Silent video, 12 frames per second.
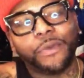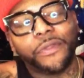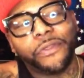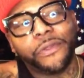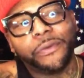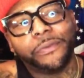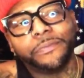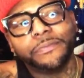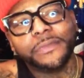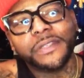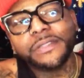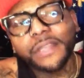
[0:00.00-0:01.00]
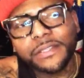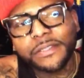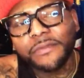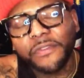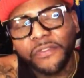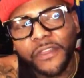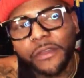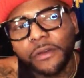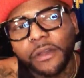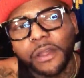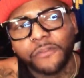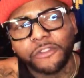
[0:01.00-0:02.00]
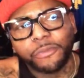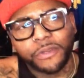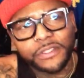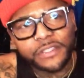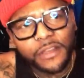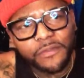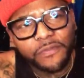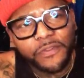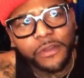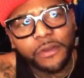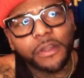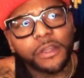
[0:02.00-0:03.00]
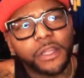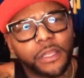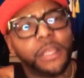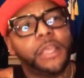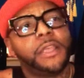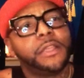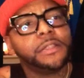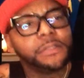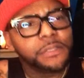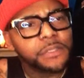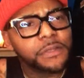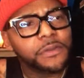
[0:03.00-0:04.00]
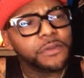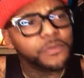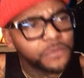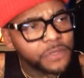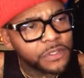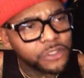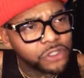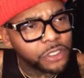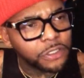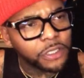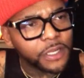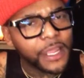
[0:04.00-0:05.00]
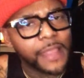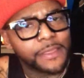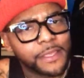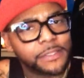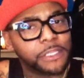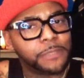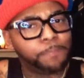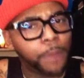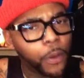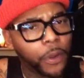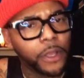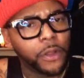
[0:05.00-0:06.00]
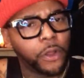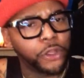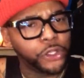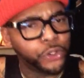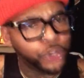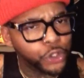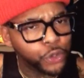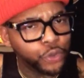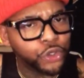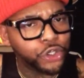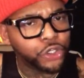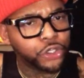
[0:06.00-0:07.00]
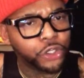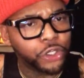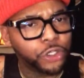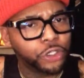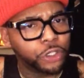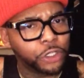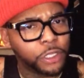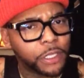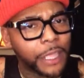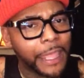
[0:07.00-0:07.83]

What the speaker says: with you. This doesn't feel comfortable. This doesn't feel good. You should look at this. It's poking on you. You should look